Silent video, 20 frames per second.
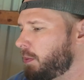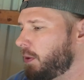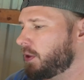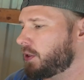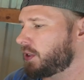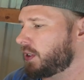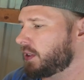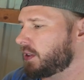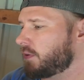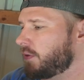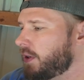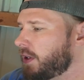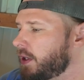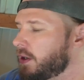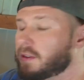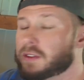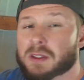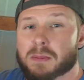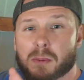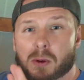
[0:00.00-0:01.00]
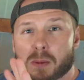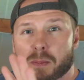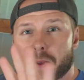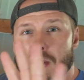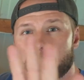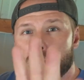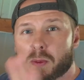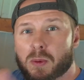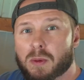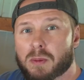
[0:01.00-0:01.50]
push this video to more
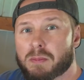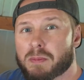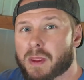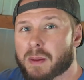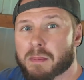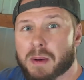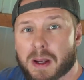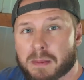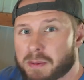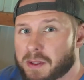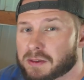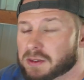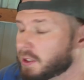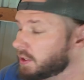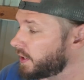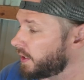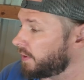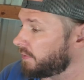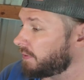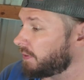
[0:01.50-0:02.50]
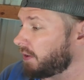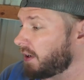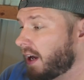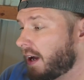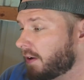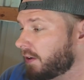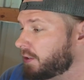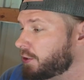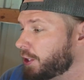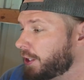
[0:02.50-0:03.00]
people that might be looking for
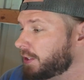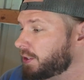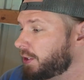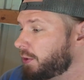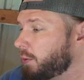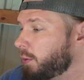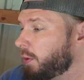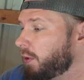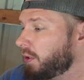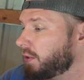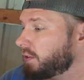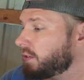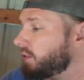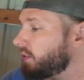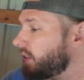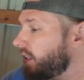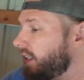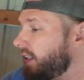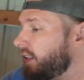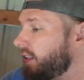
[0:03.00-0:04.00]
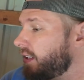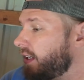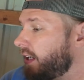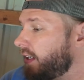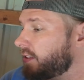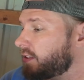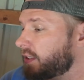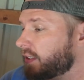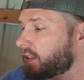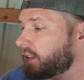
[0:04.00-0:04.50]
how to change the oil in
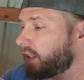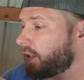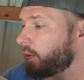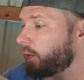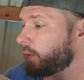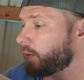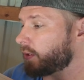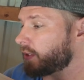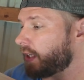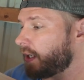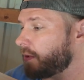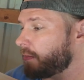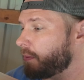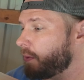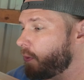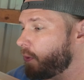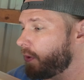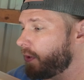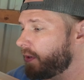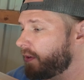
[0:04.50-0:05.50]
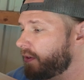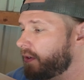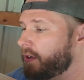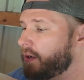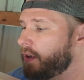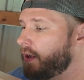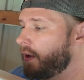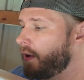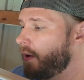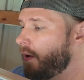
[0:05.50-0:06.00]
a 60 horse outboard
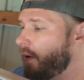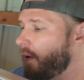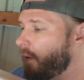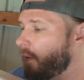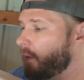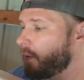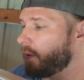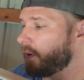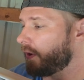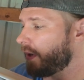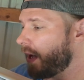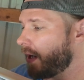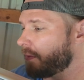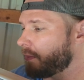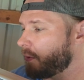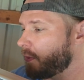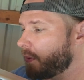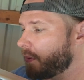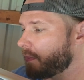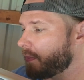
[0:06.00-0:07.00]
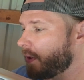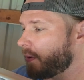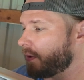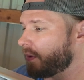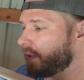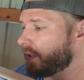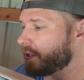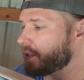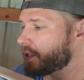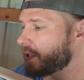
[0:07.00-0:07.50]
or an outboard
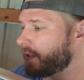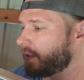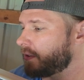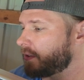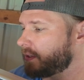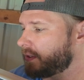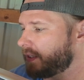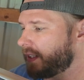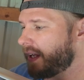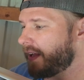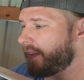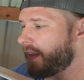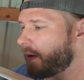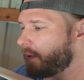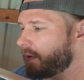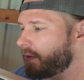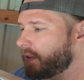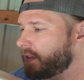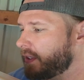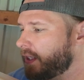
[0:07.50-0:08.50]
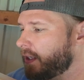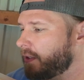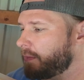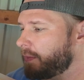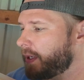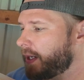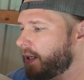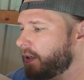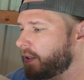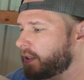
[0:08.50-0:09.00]
motor in general. And that would really help
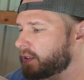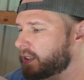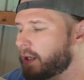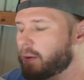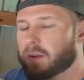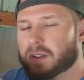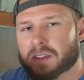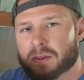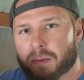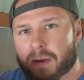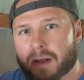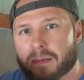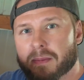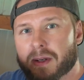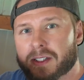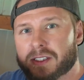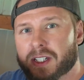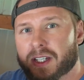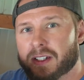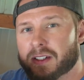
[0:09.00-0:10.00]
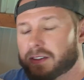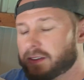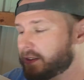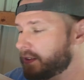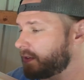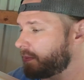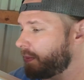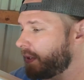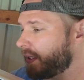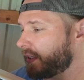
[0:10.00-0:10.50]
me out because I want to spread my channel
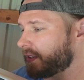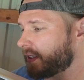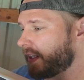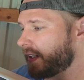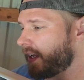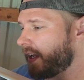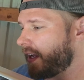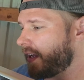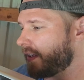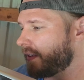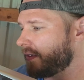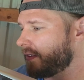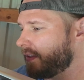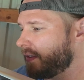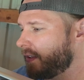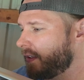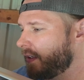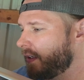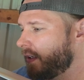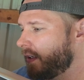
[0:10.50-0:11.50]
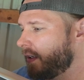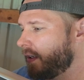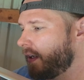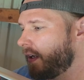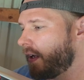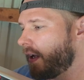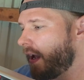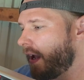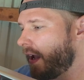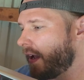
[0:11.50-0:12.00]
as big as I can.
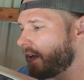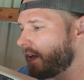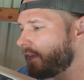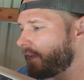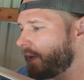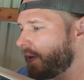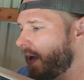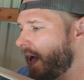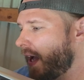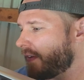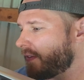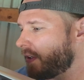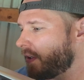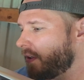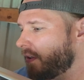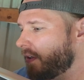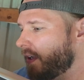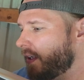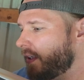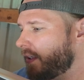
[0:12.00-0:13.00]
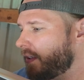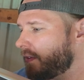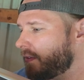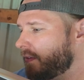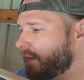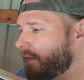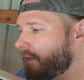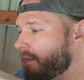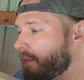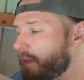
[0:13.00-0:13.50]
And if you haven't already,
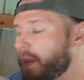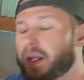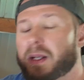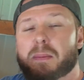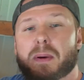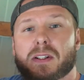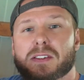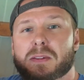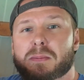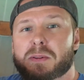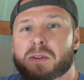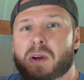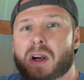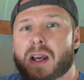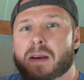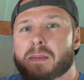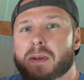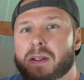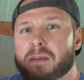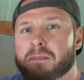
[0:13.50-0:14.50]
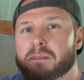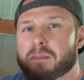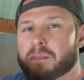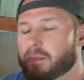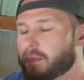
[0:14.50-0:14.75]
think about subscribing.